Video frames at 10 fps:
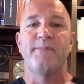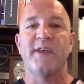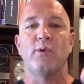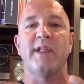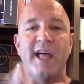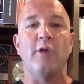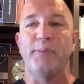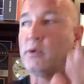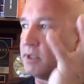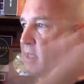It will help
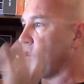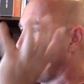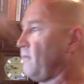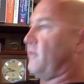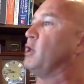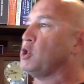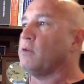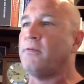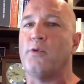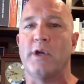you see the vision
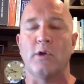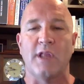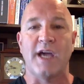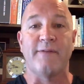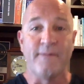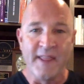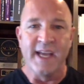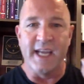for your life